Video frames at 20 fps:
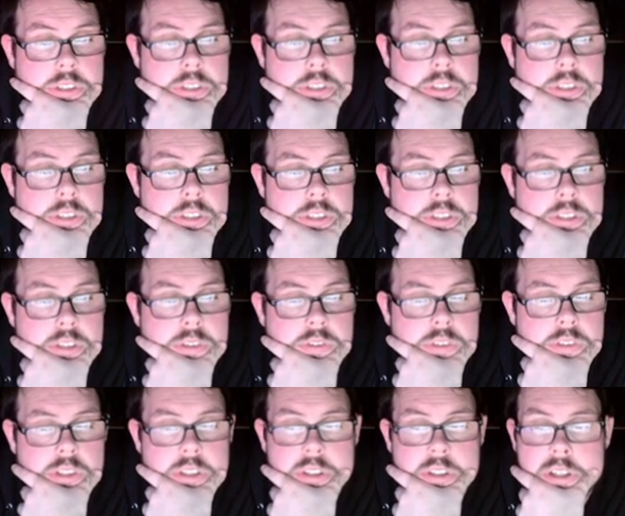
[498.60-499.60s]

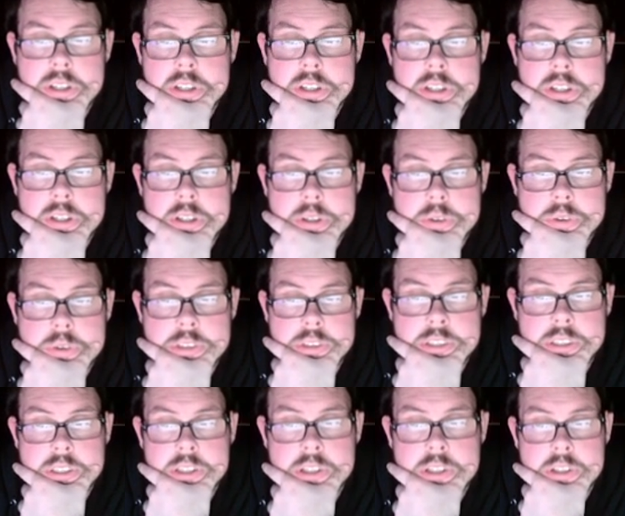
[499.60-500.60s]
Sylvie, which
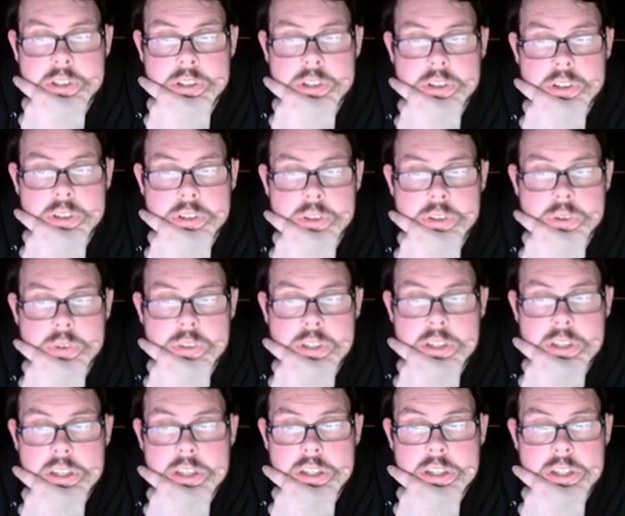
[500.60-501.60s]
is the little girl
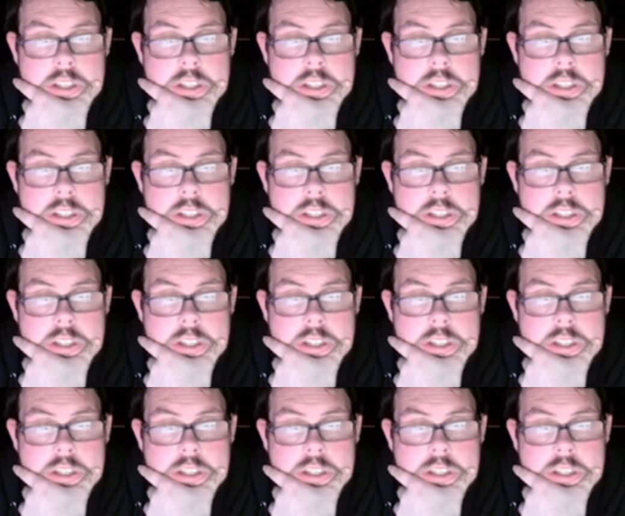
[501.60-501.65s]
Loki